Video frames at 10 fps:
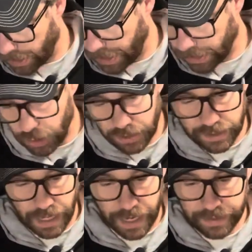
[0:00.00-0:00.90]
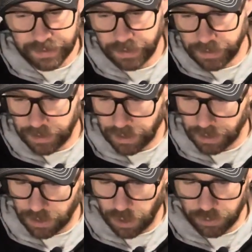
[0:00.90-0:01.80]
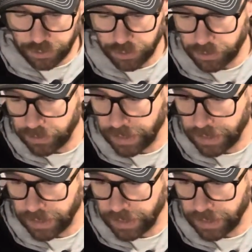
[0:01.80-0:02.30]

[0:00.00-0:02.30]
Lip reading: It looks nice. The contour